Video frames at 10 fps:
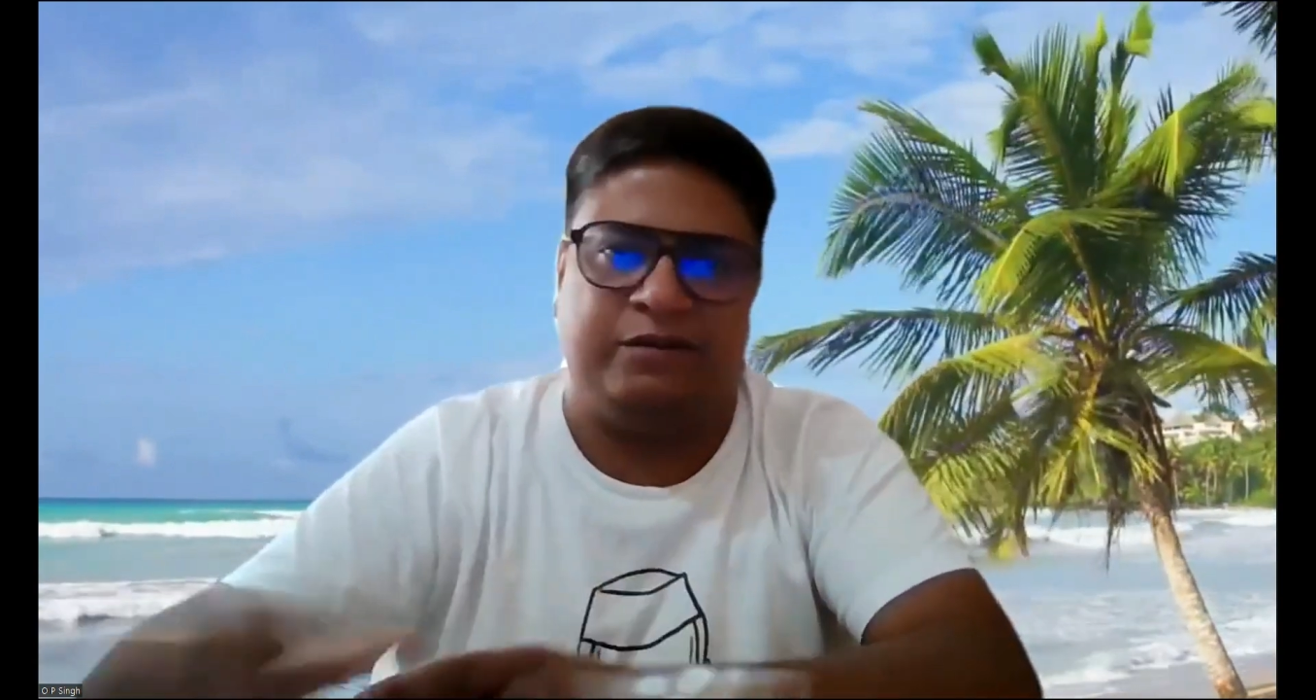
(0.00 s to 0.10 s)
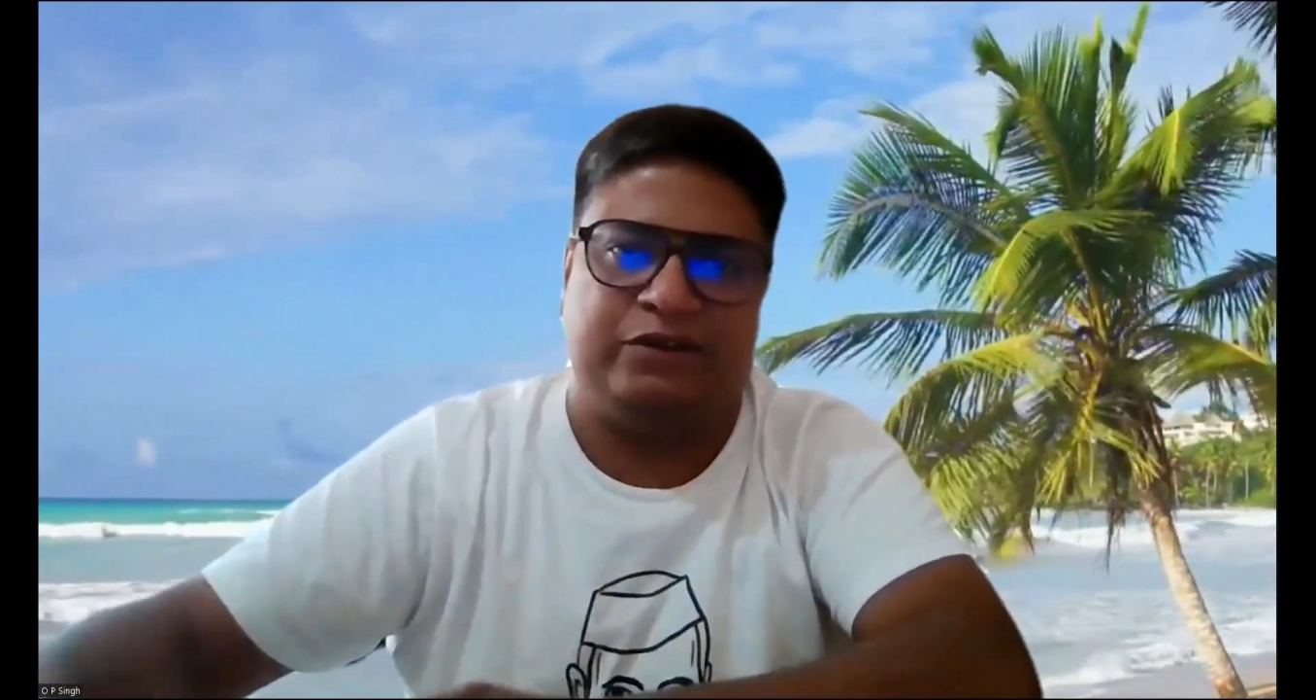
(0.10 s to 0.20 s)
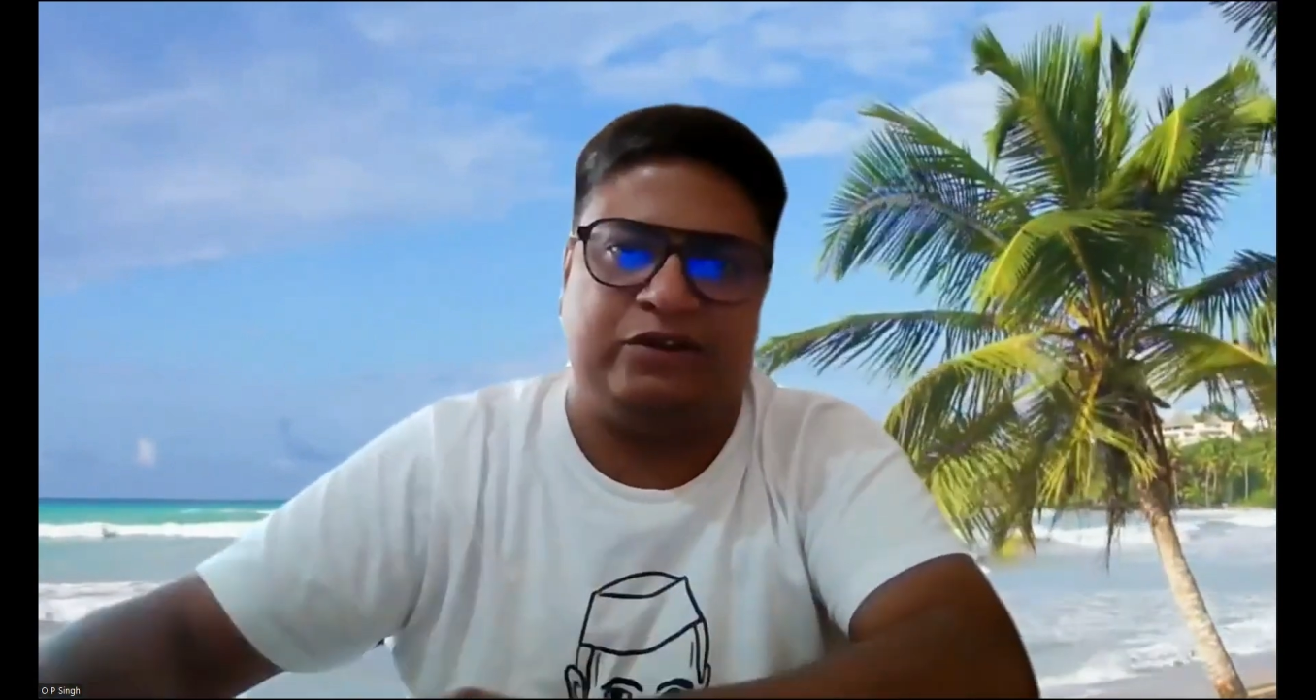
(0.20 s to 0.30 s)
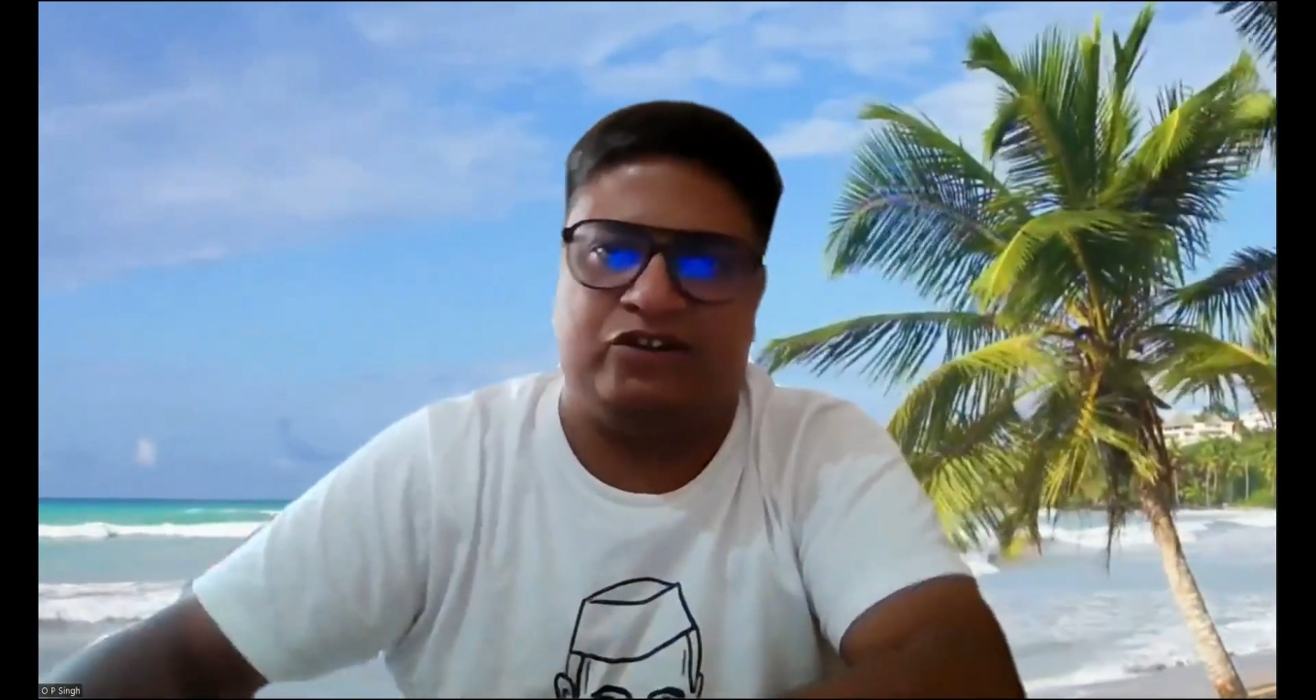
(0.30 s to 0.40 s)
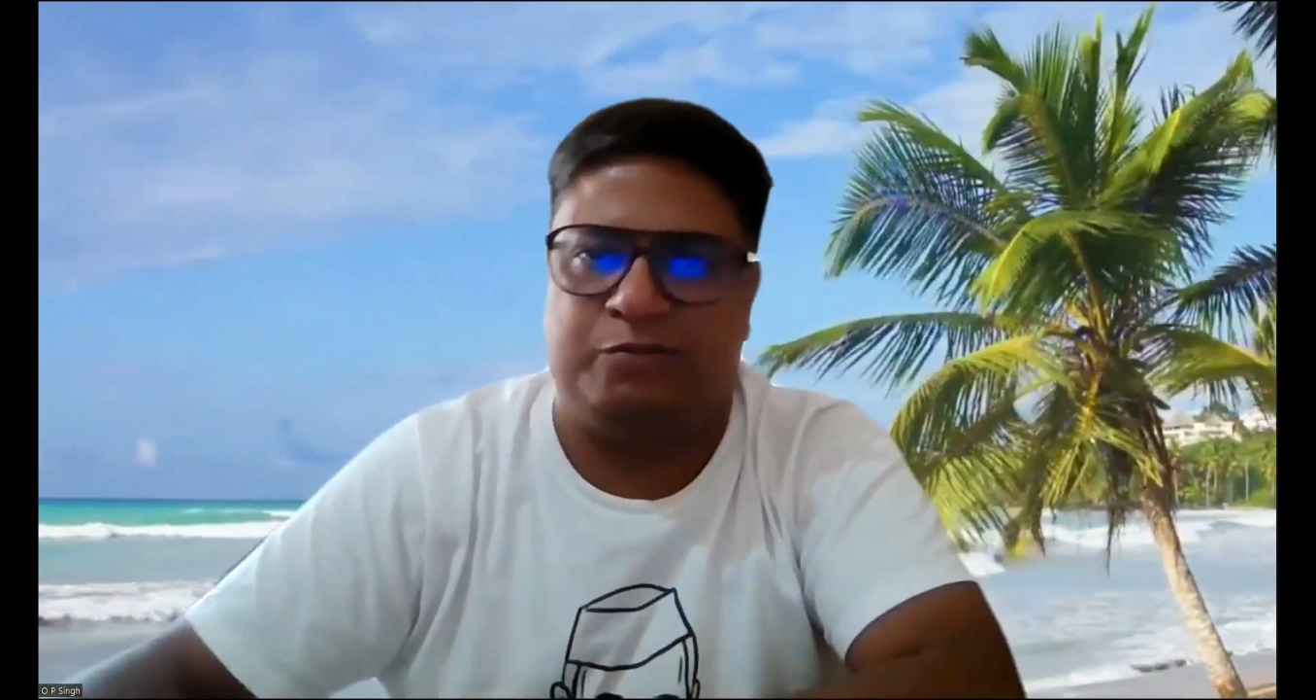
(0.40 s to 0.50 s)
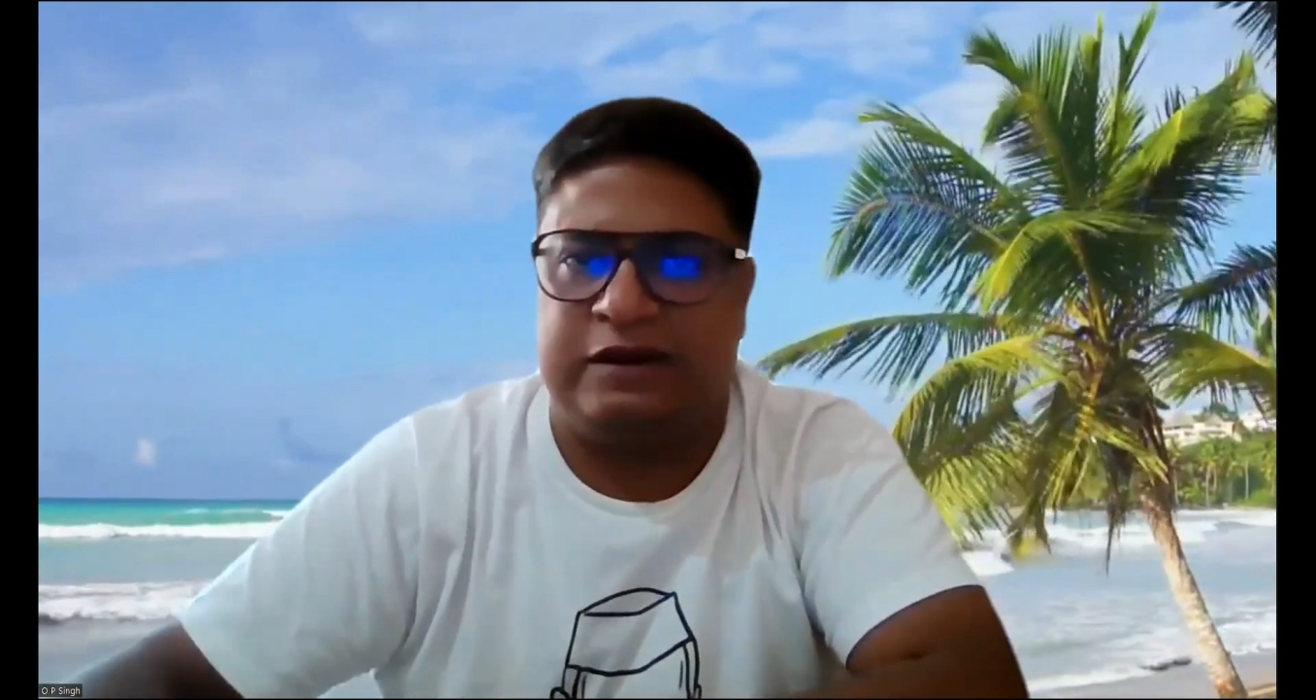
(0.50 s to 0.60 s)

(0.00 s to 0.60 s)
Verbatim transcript: ServiceNow